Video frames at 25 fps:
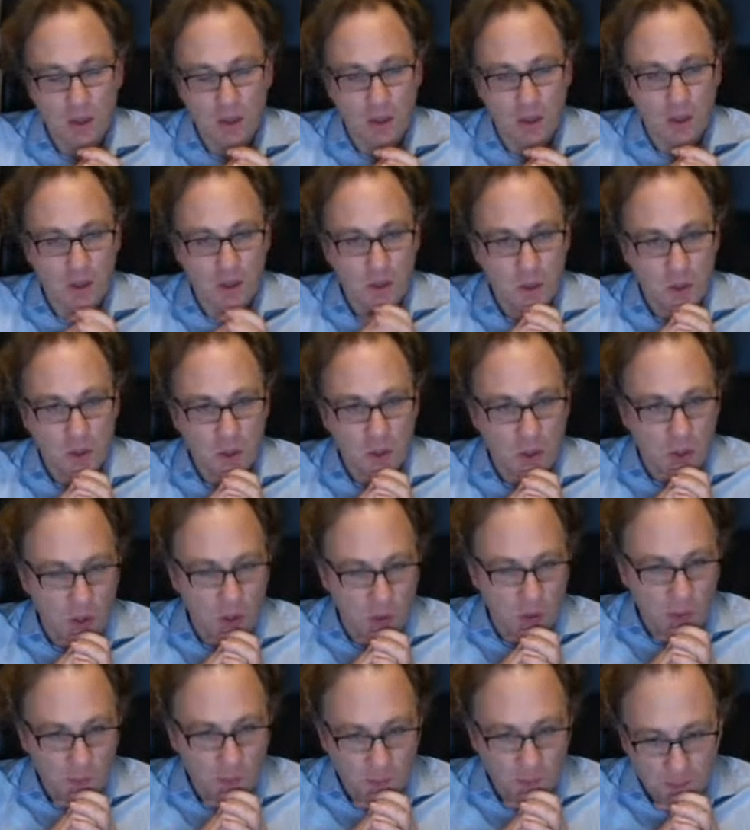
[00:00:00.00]

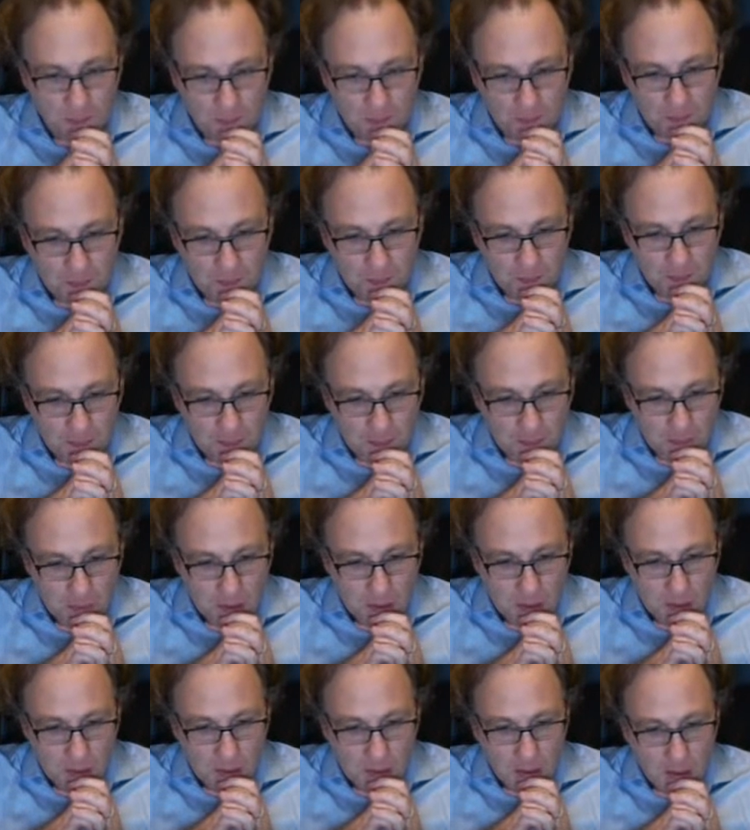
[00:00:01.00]
so
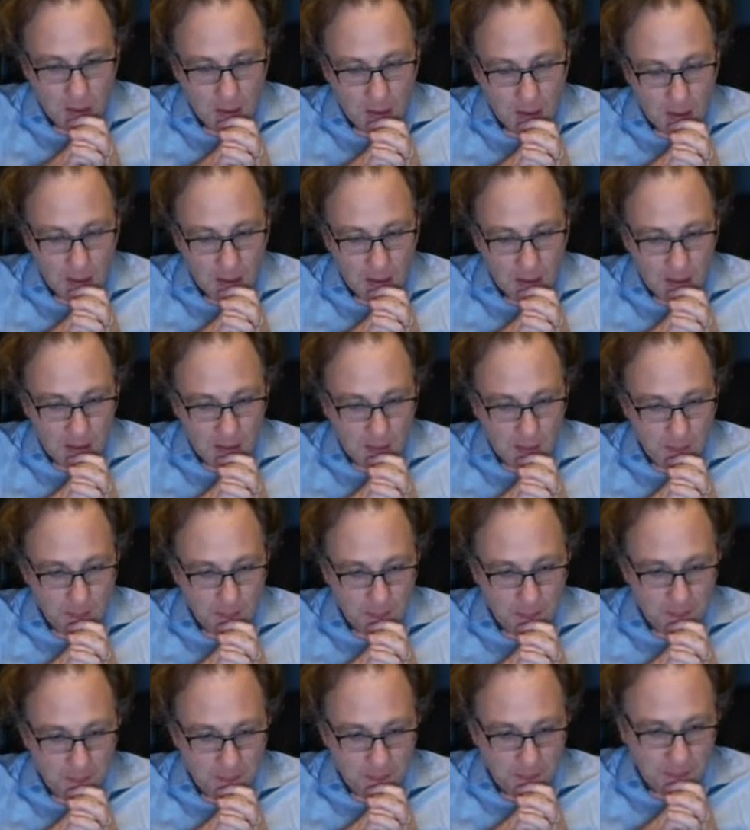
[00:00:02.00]
and
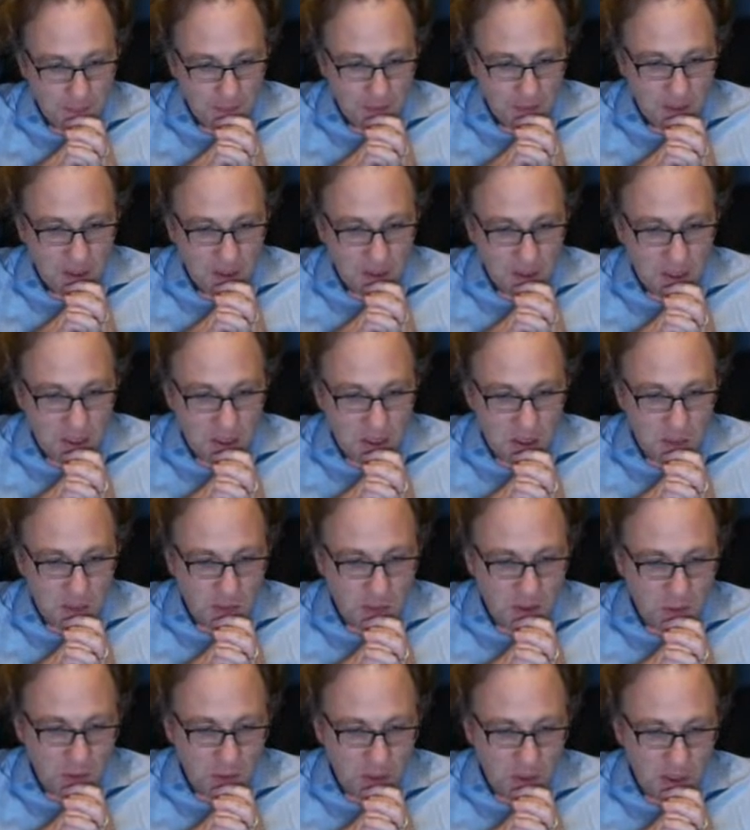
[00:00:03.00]
the distance
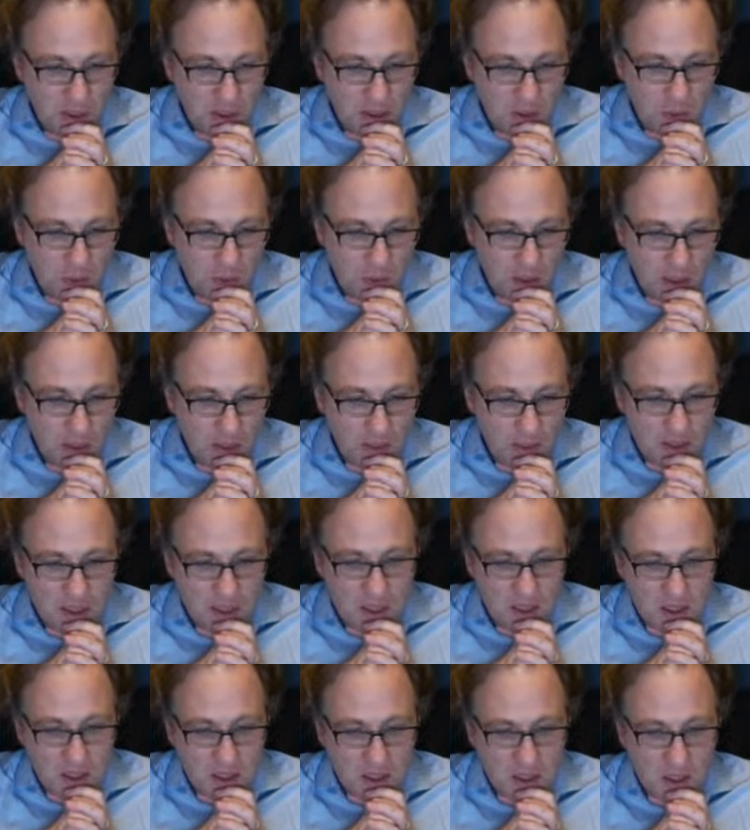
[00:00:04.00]
between any two elements
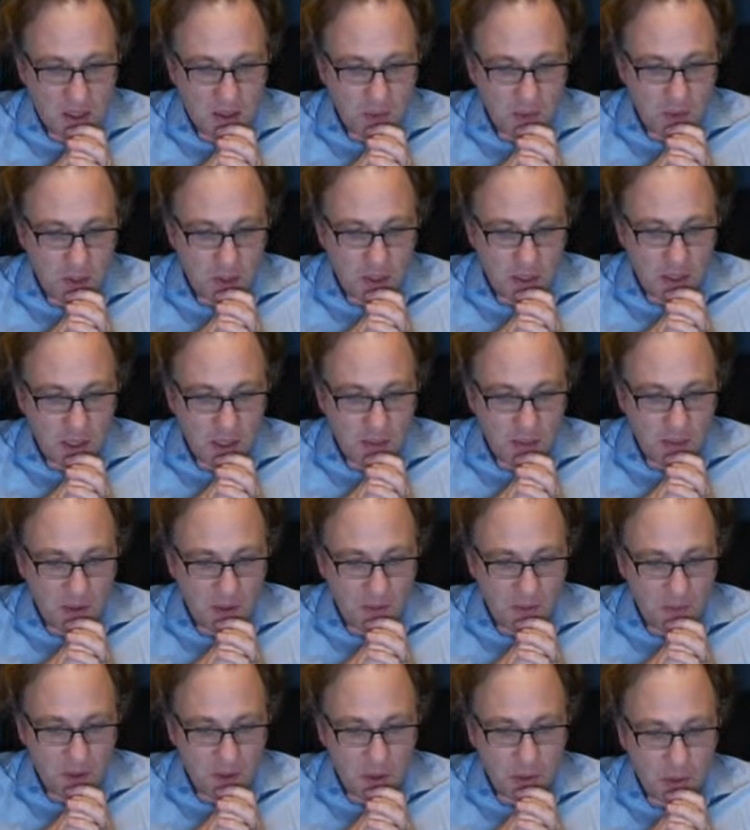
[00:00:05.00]
in the sequence can
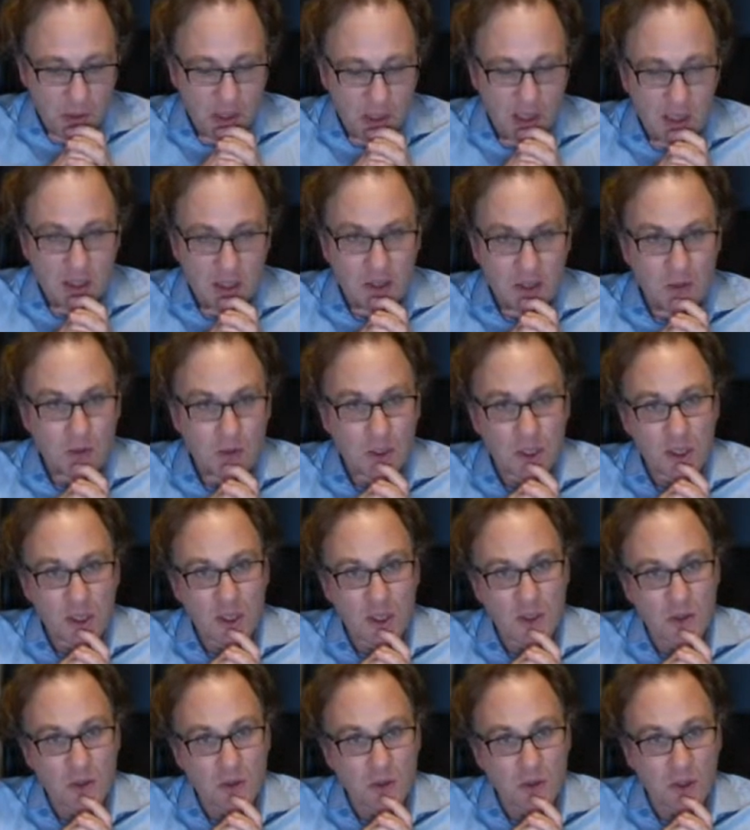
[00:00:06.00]
be visualized using a
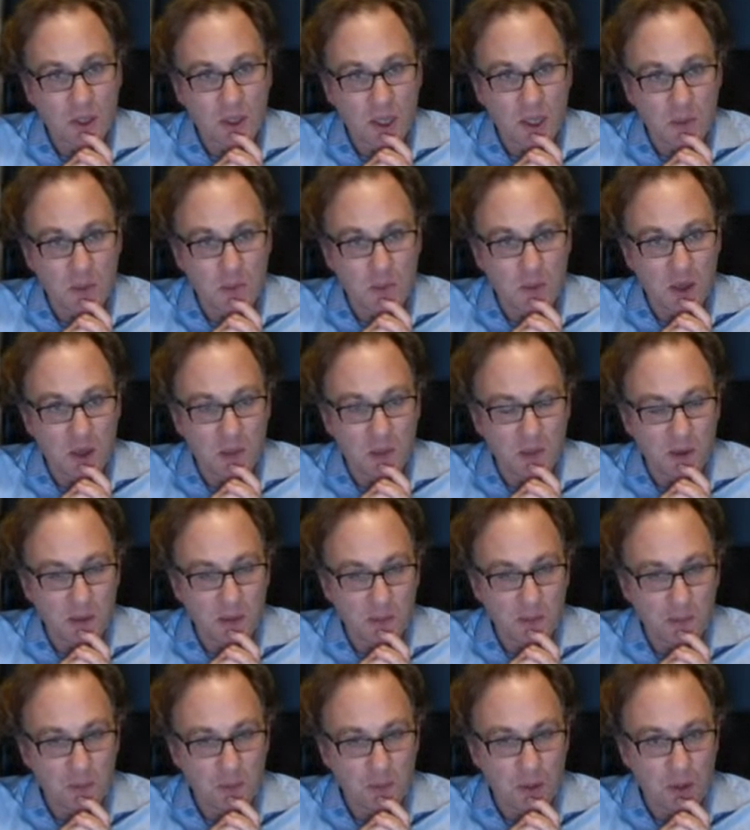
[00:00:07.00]
certain heat map.
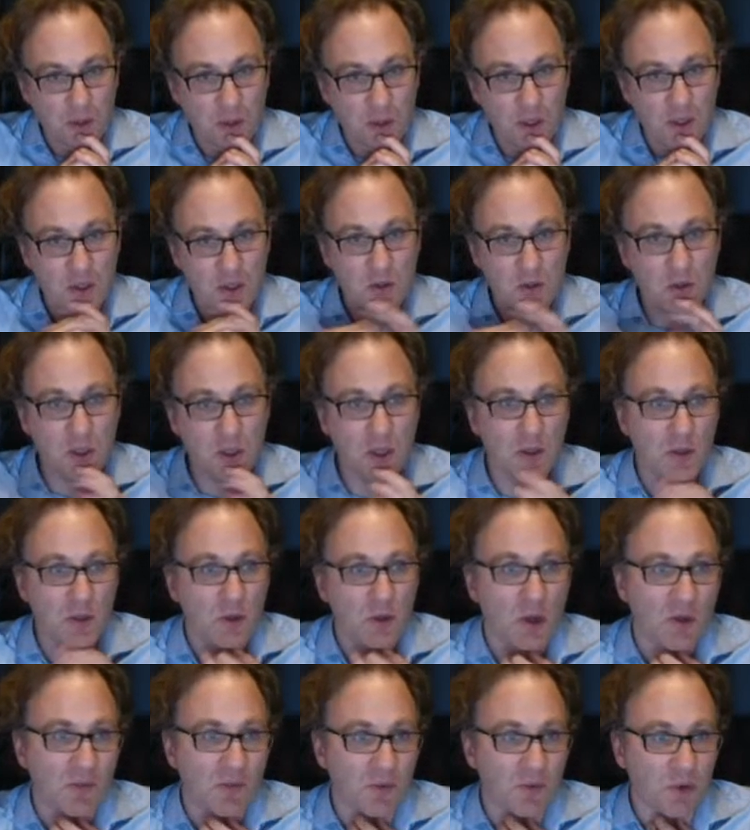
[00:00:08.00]
Okay, so here you
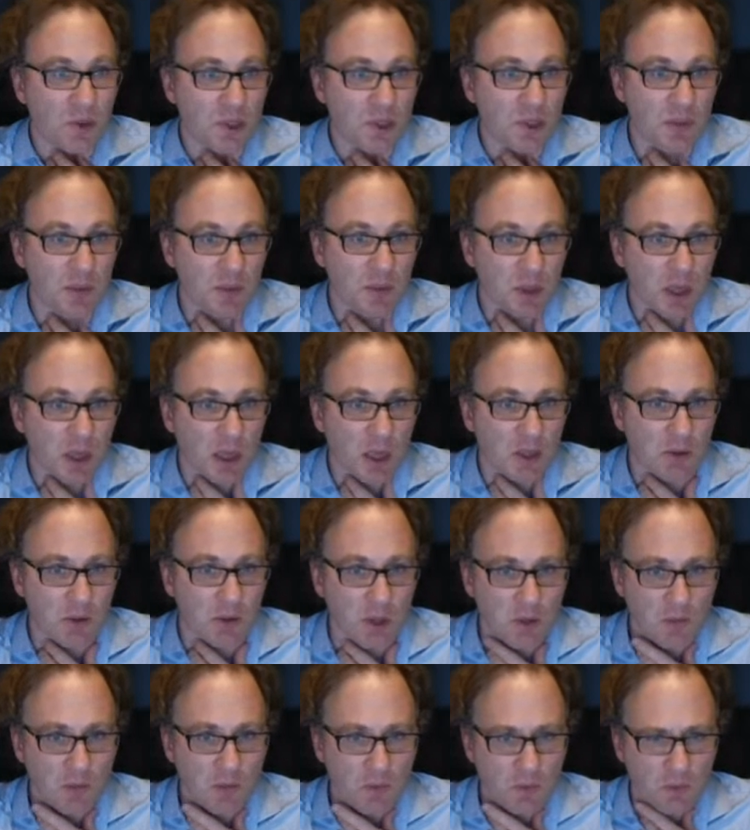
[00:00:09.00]
have, for example,
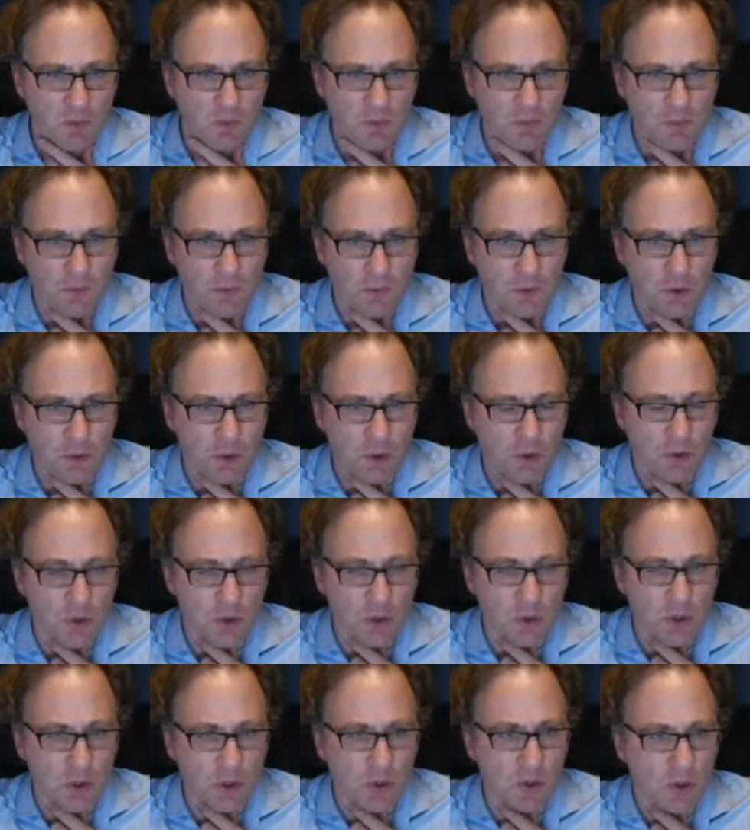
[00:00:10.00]
140 or
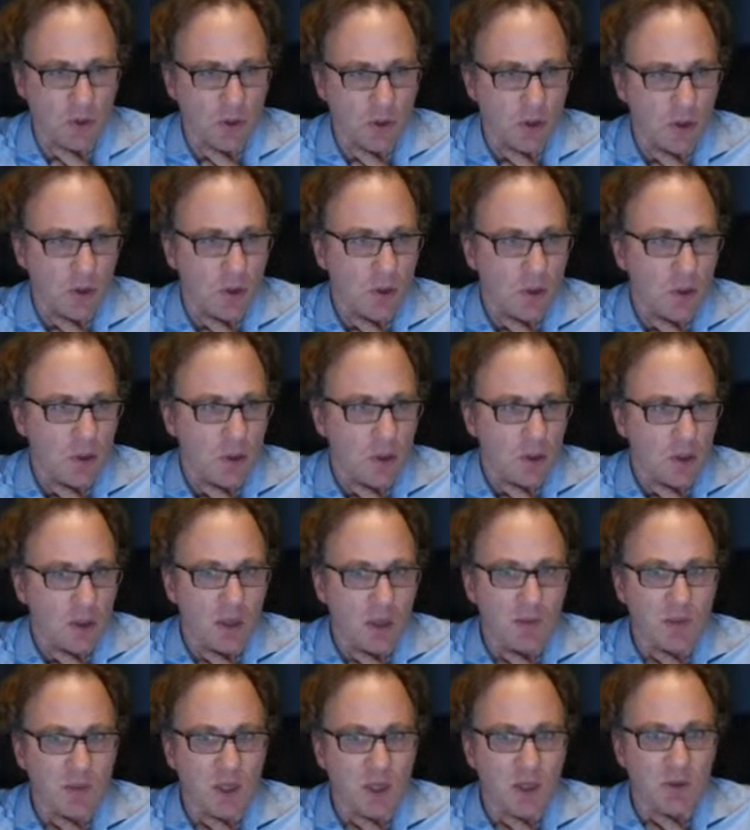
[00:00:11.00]
so
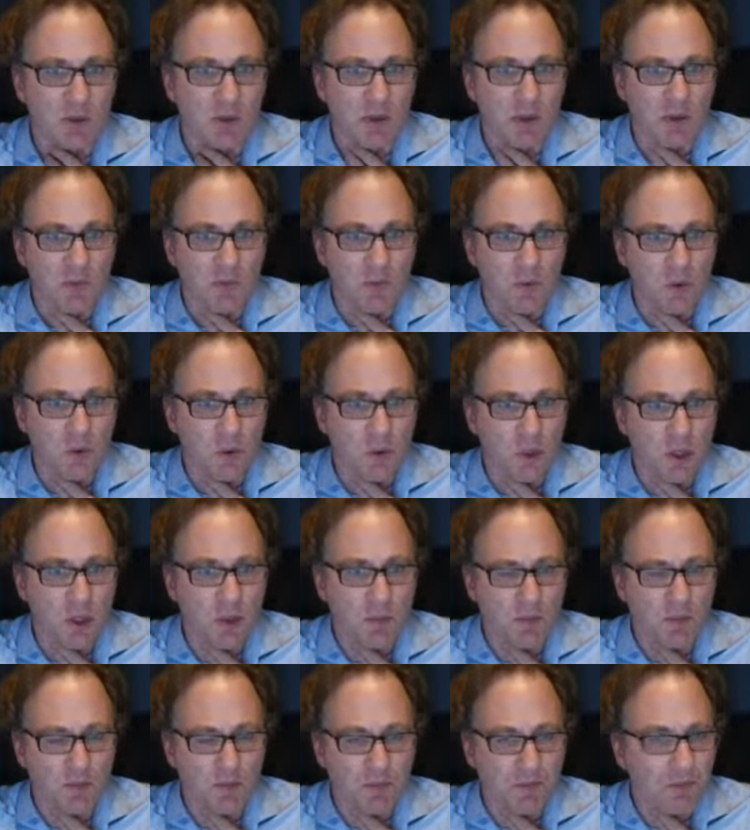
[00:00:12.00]
times
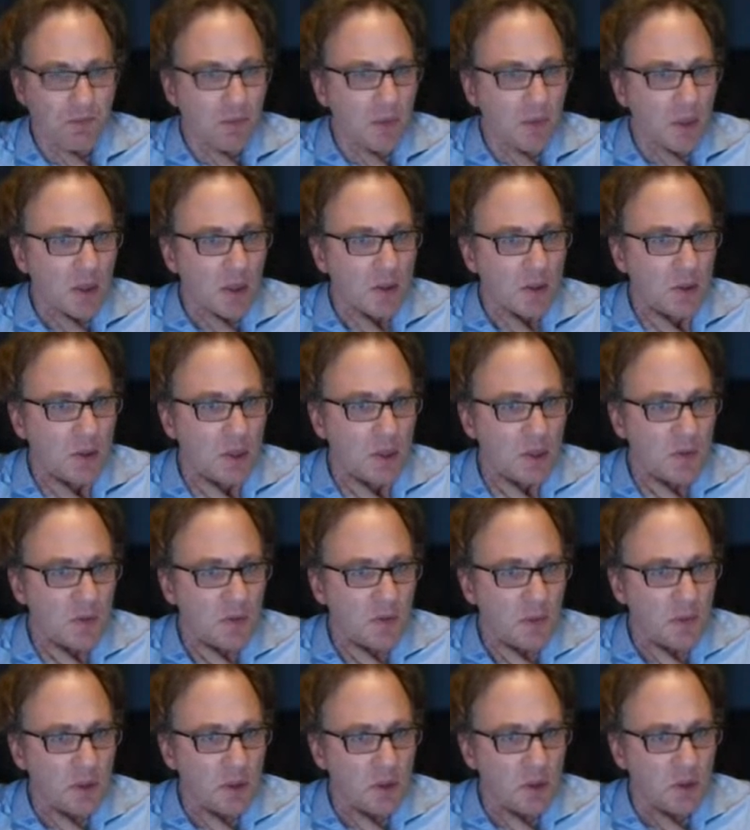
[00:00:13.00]
140. So this is
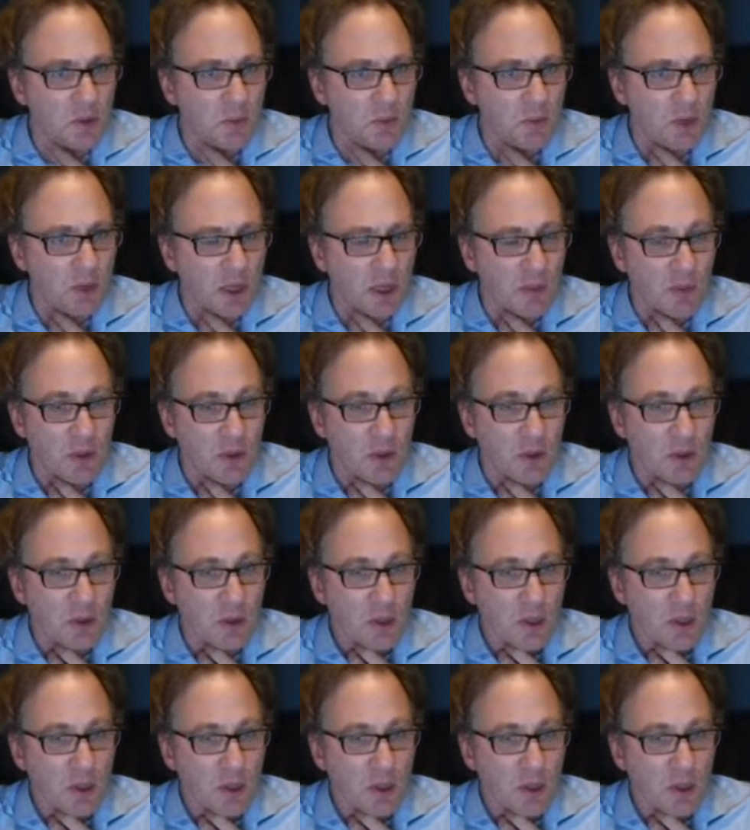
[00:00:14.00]
from a certain paper